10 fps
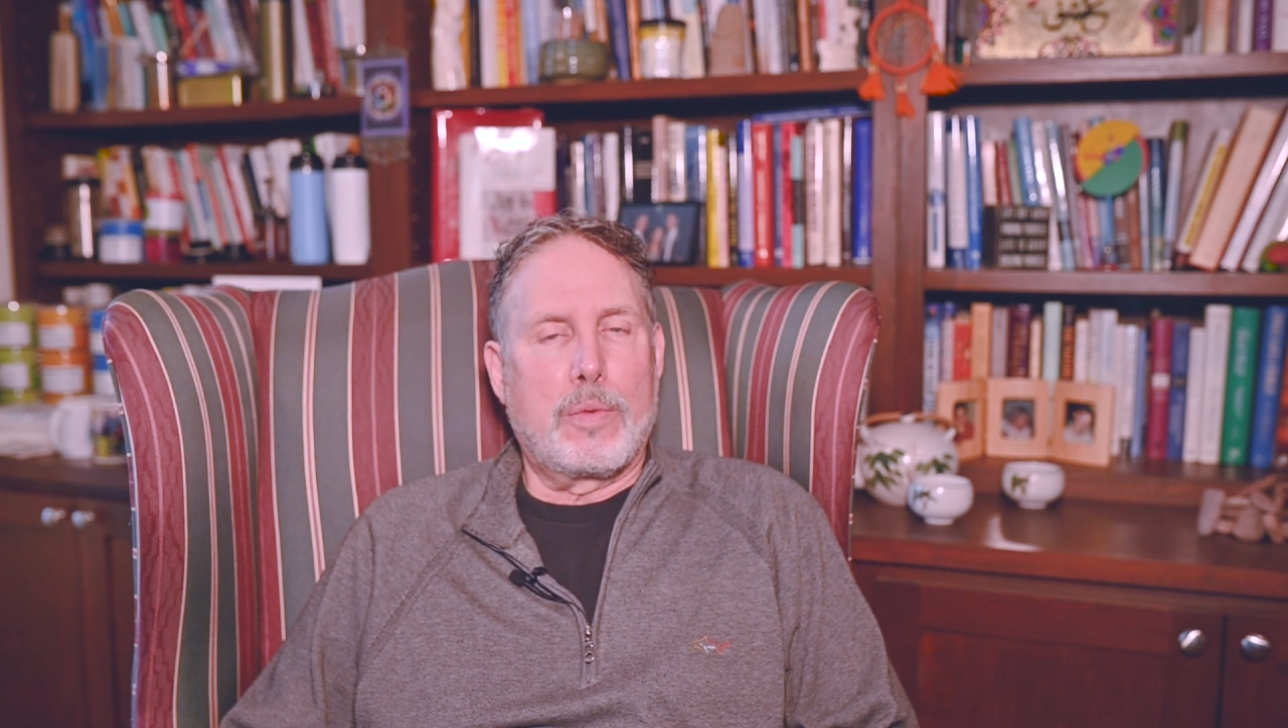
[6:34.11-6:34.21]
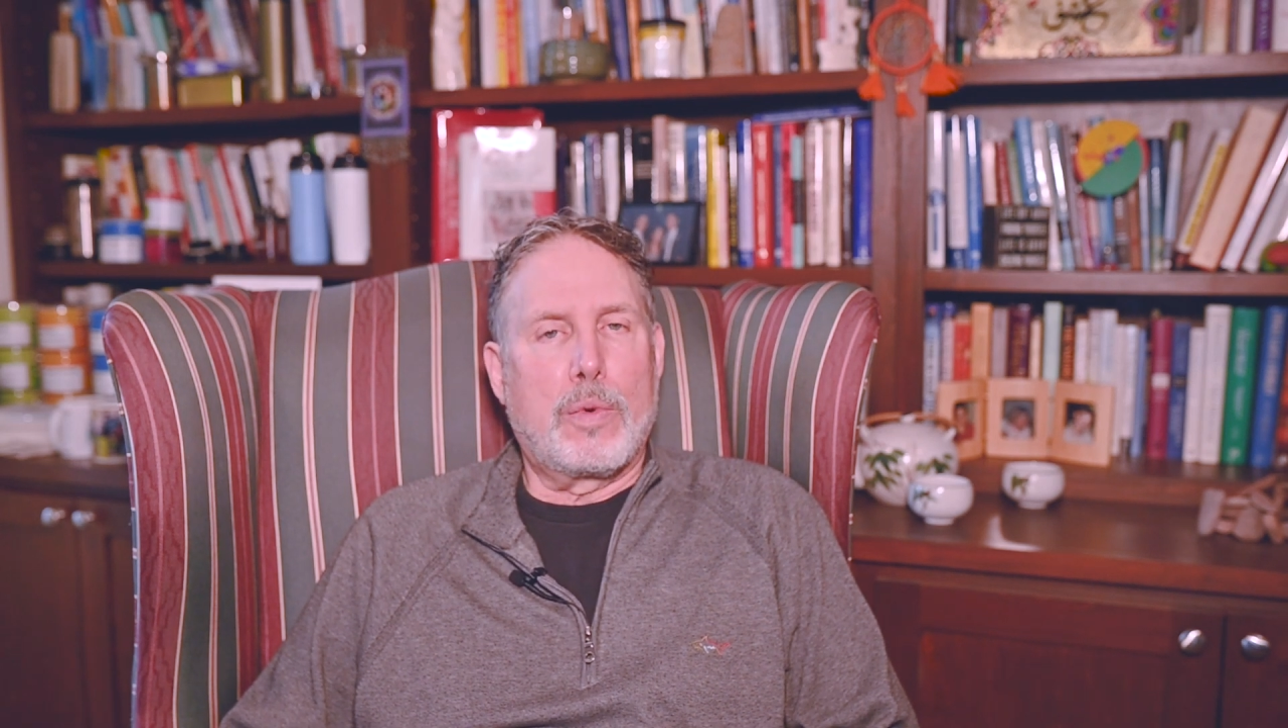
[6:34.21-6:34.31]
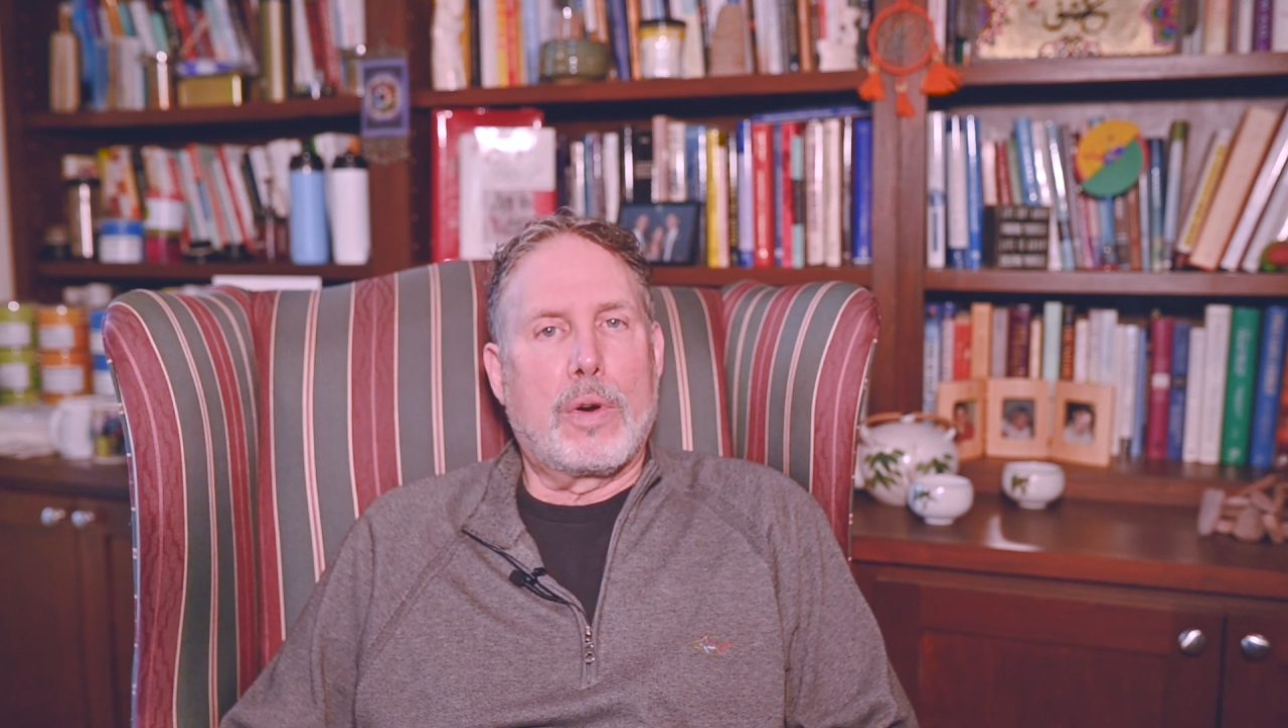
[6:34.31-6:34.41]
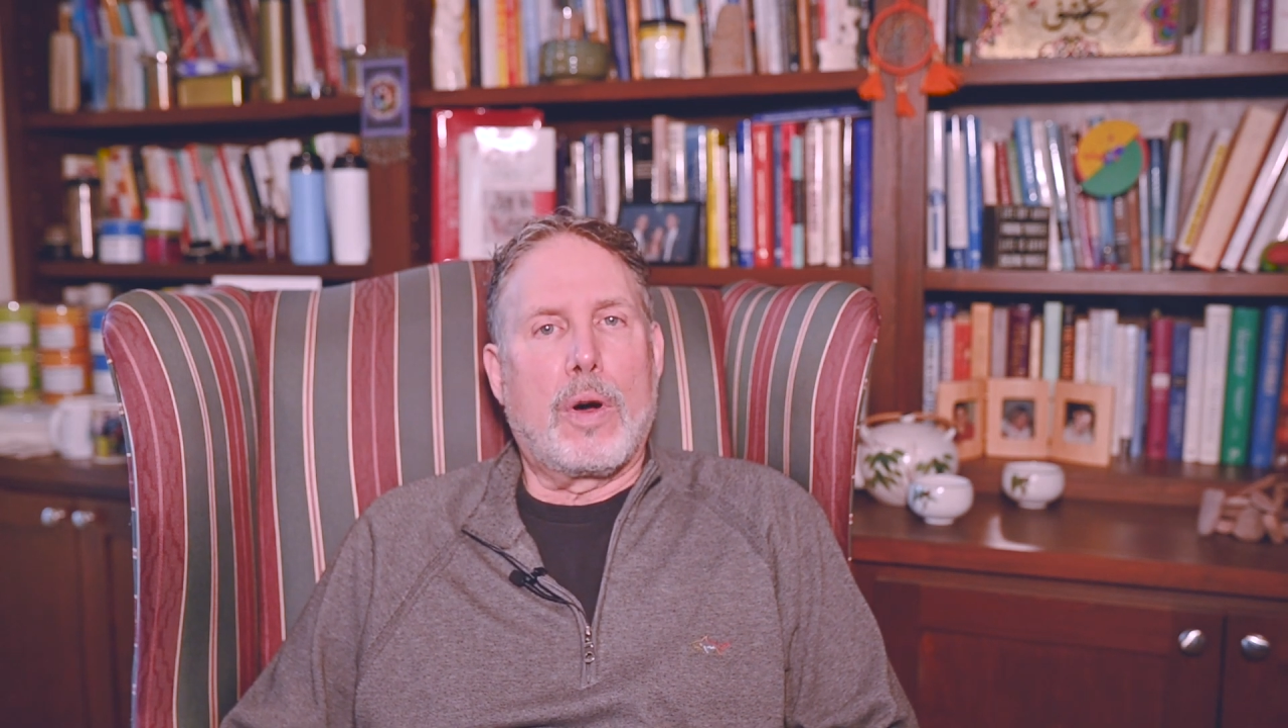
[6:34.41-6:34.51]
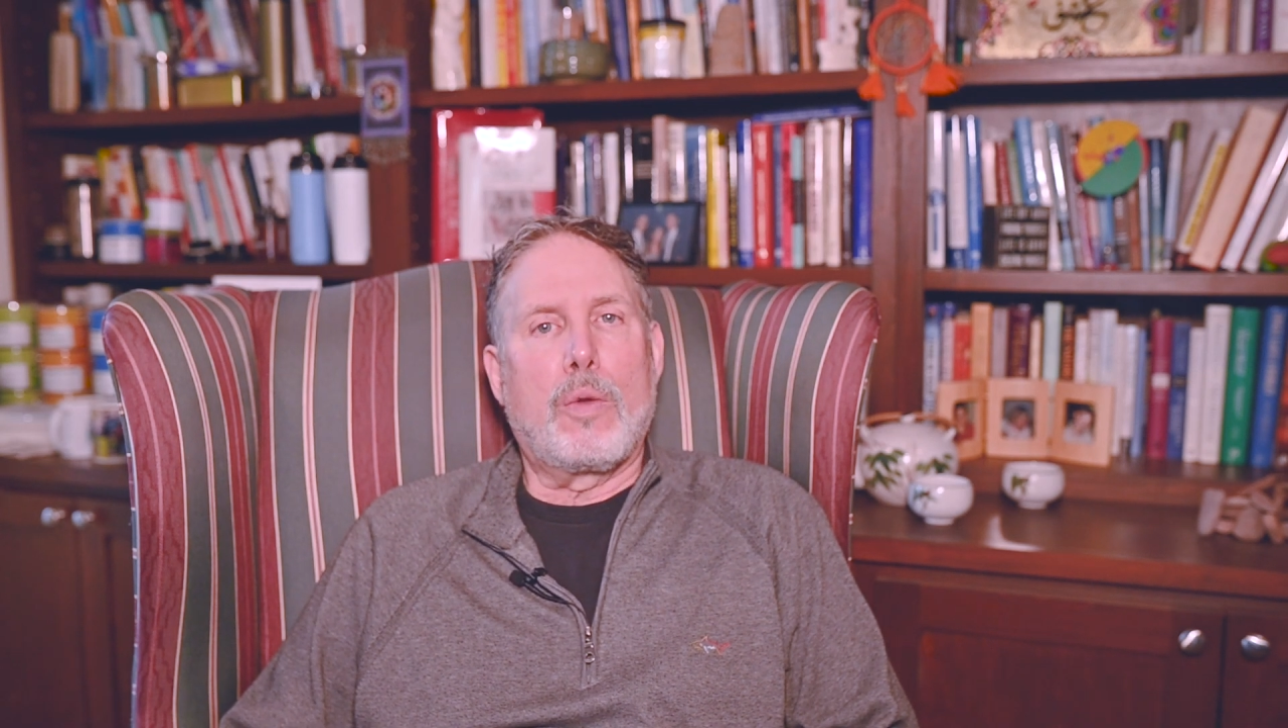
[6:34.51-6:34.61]

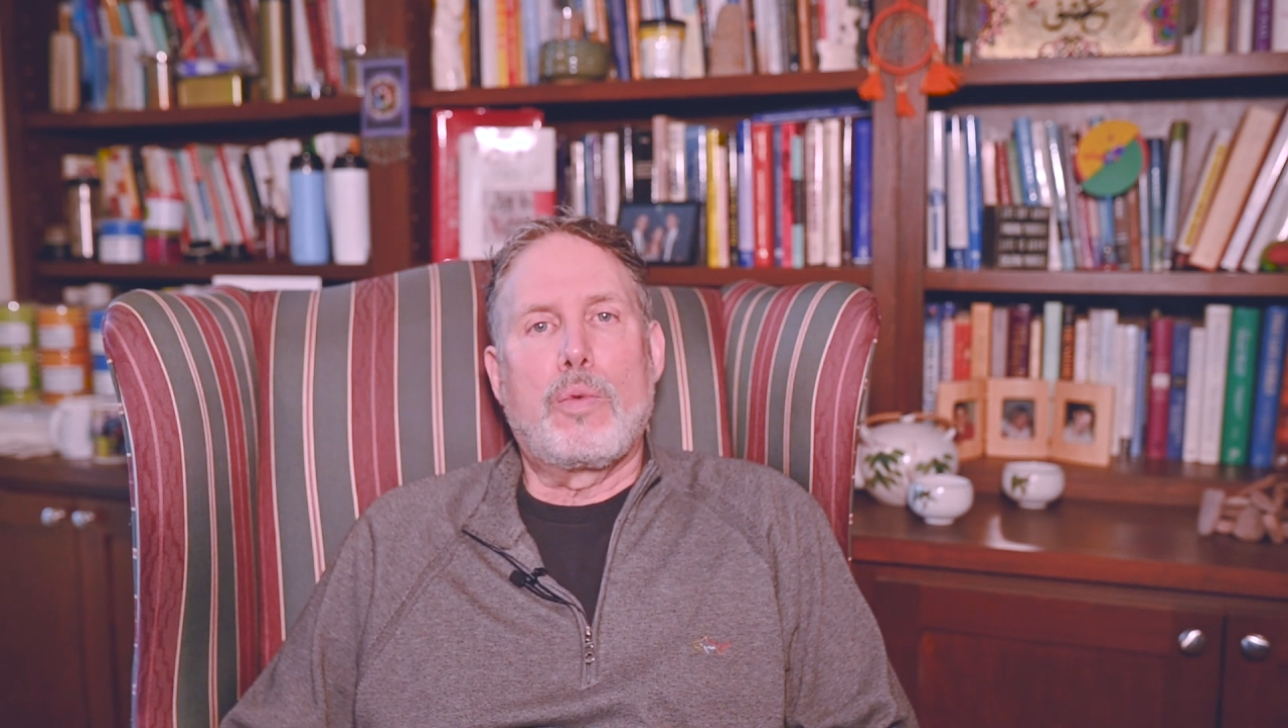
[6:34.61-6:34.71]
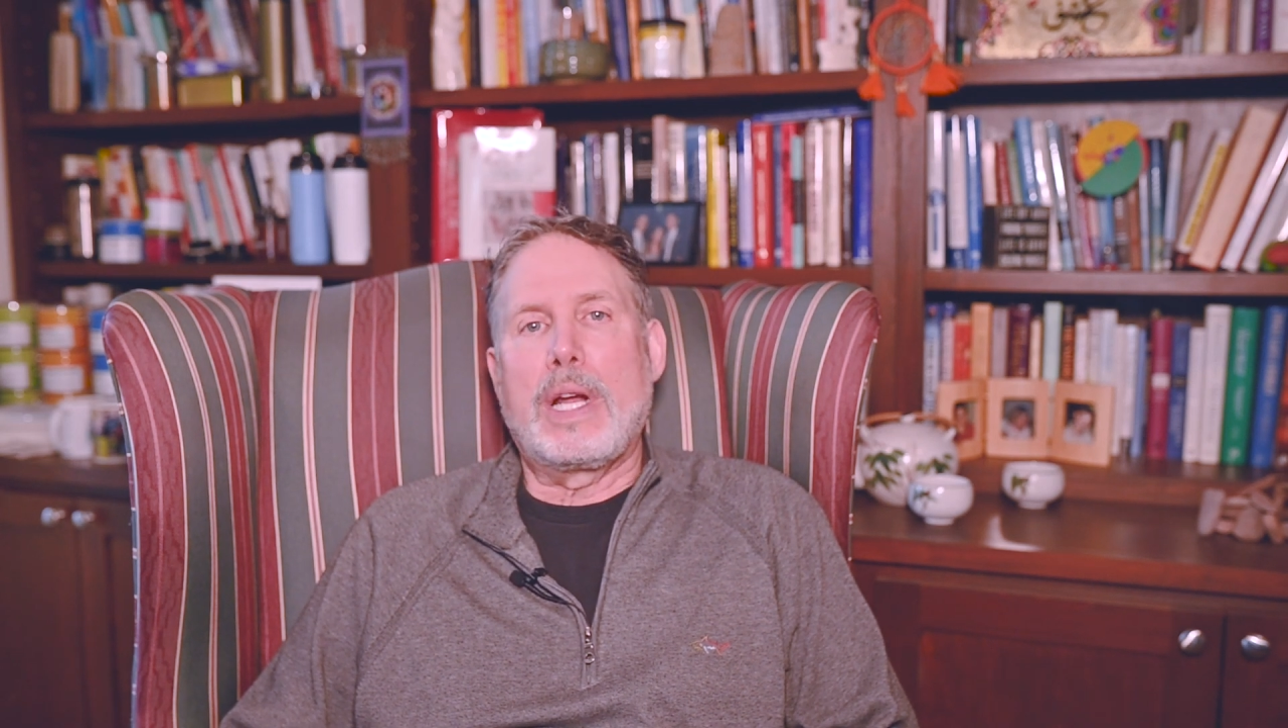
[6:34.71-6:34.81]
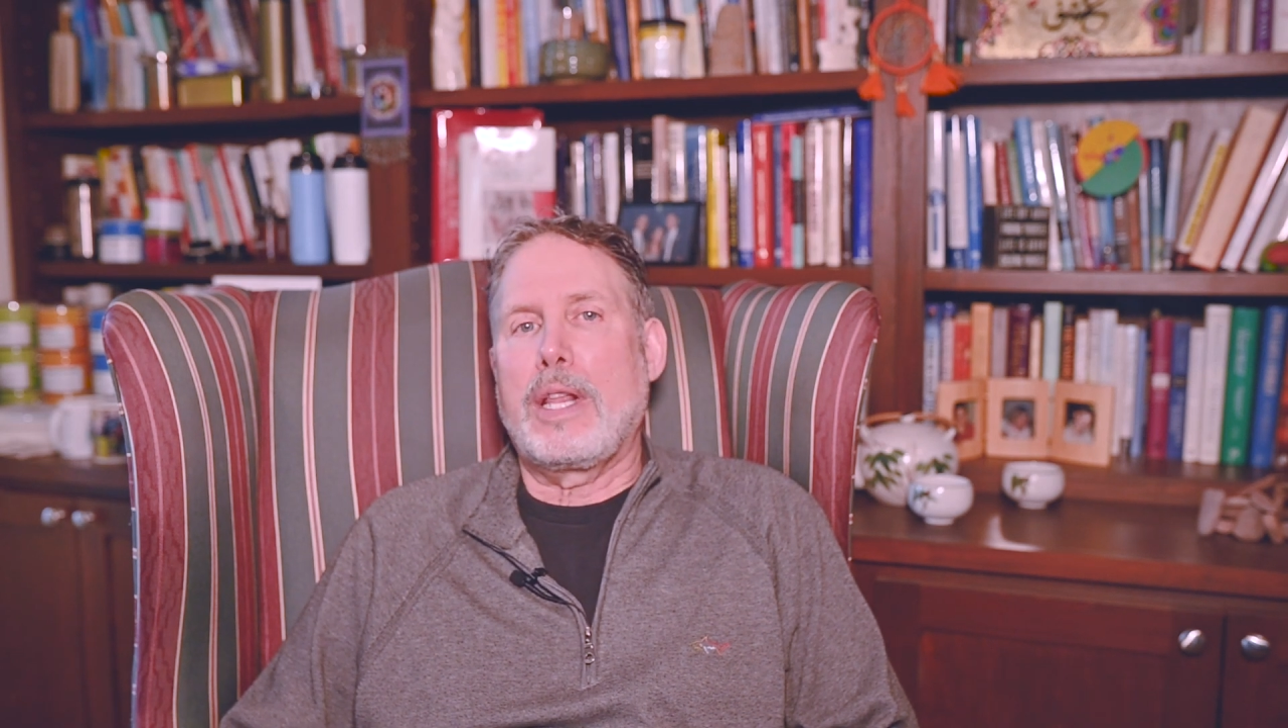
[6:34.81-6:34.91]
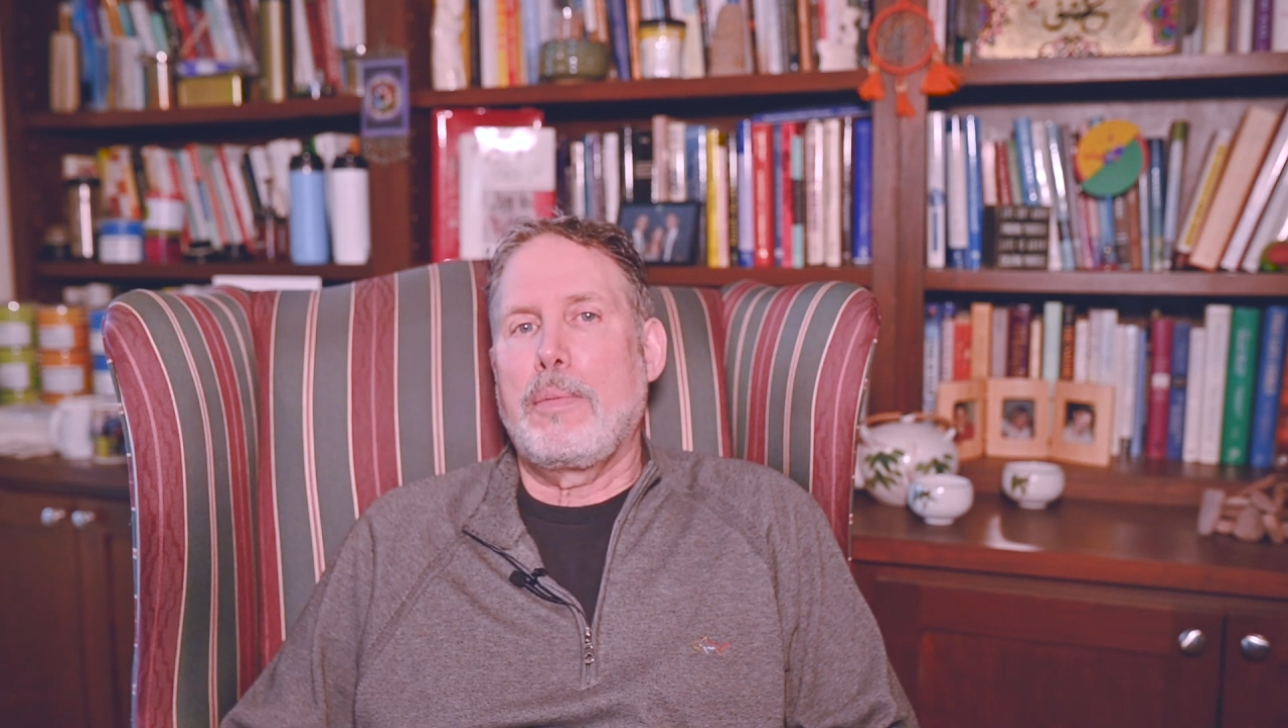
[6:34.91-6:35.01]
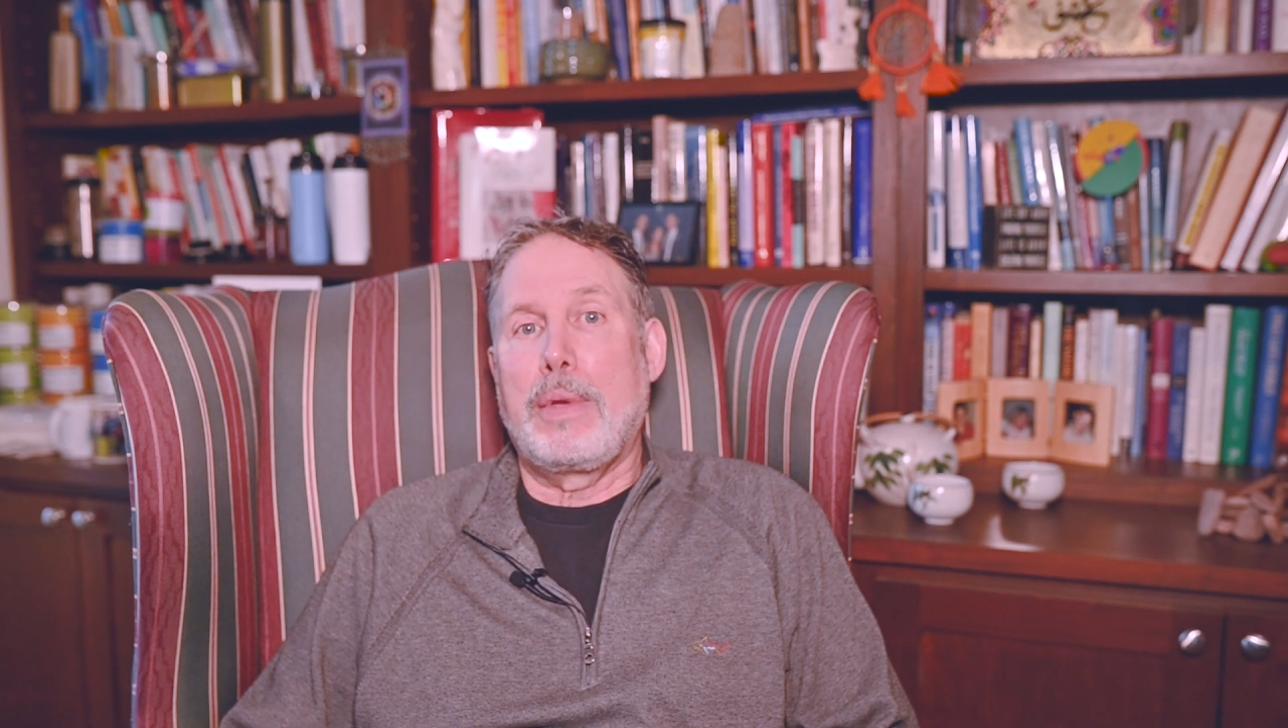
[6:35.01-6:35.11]
we're already